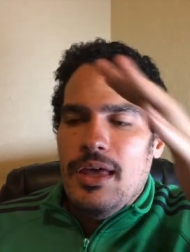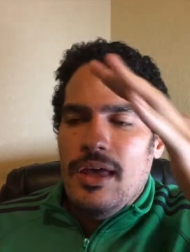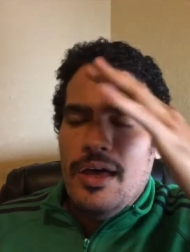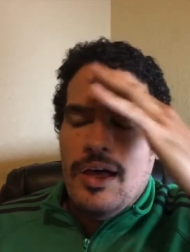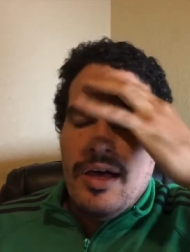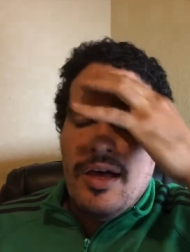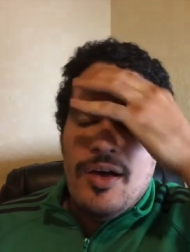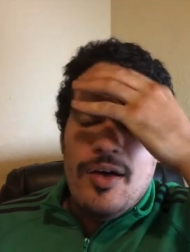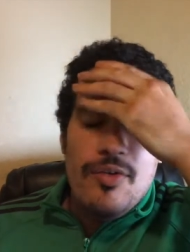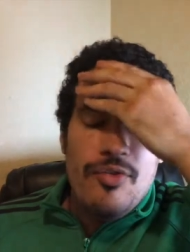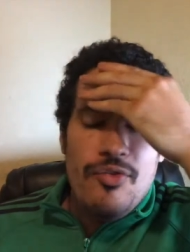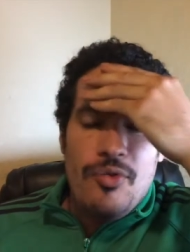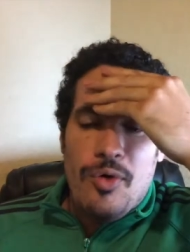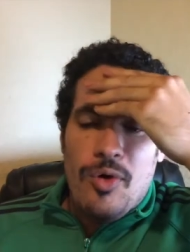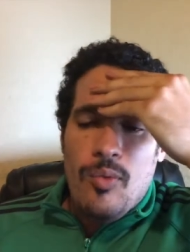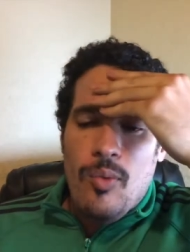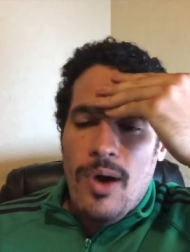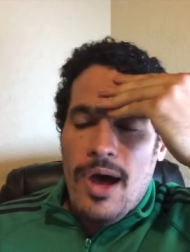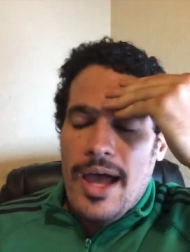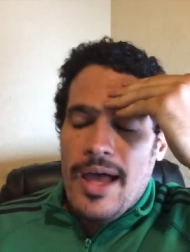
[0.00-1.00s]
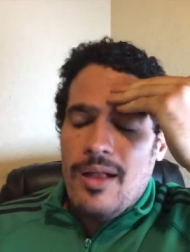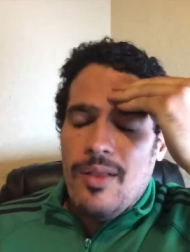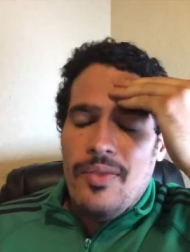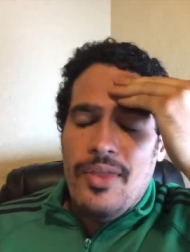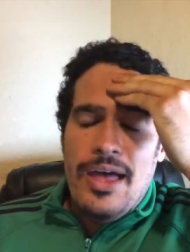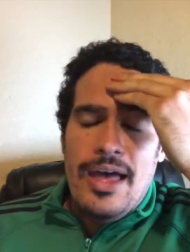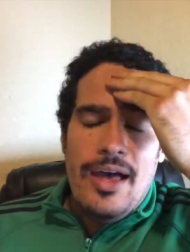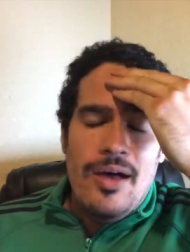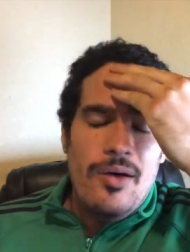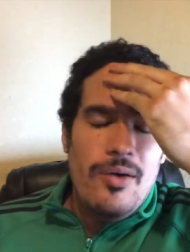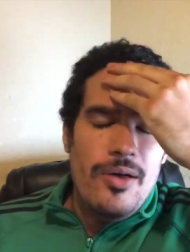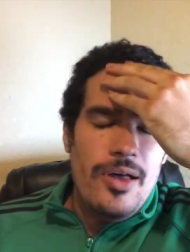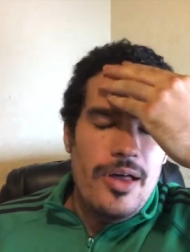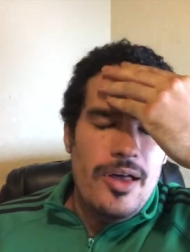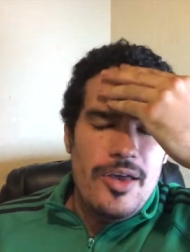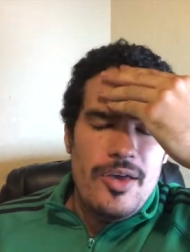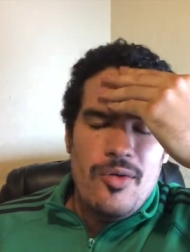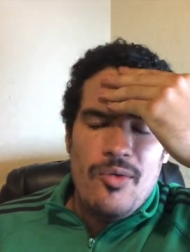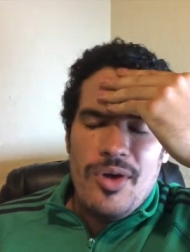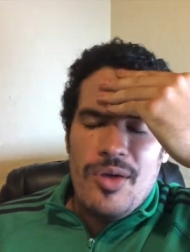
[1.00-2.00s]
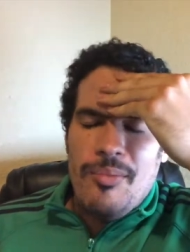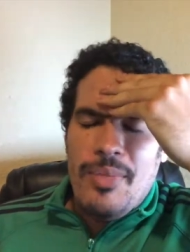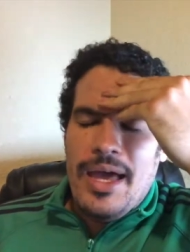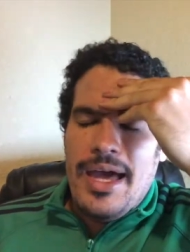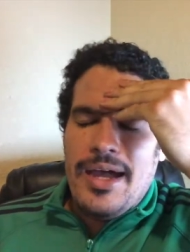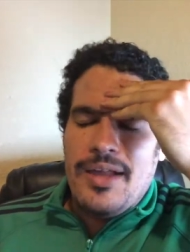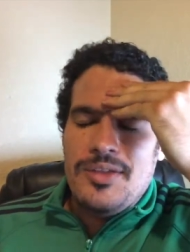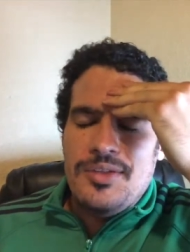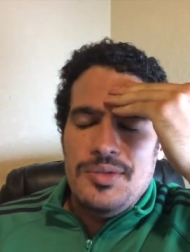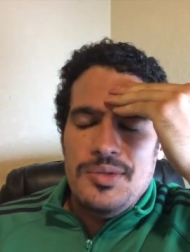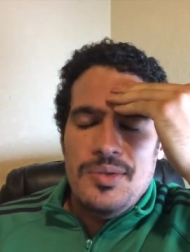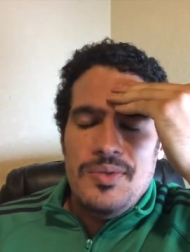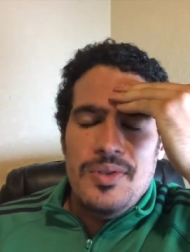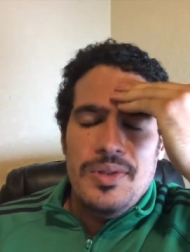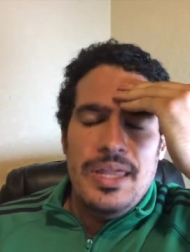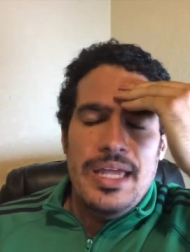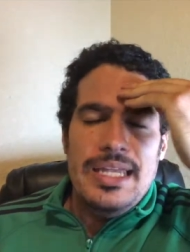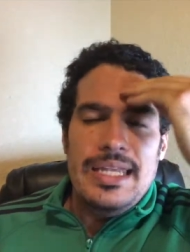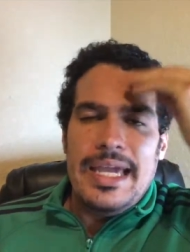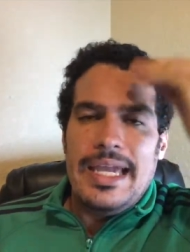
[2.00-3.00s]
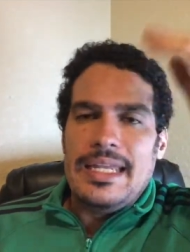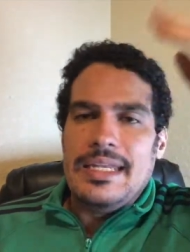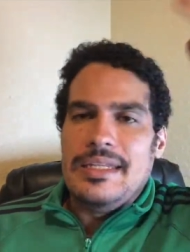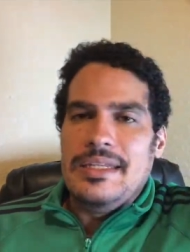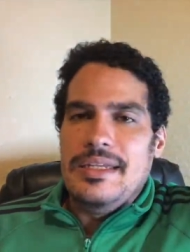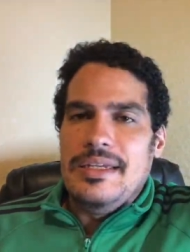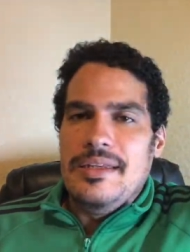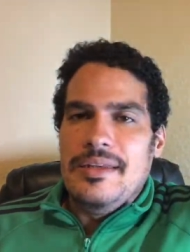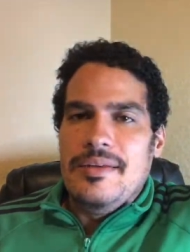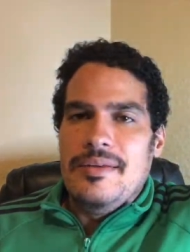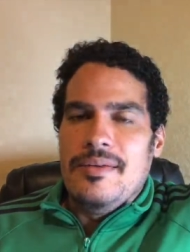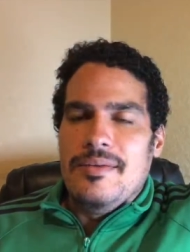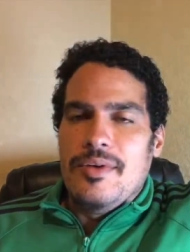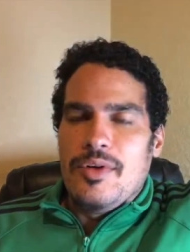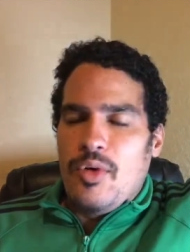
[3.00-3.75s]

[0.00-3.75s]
uh, for a while now, uh, going back to the late 19,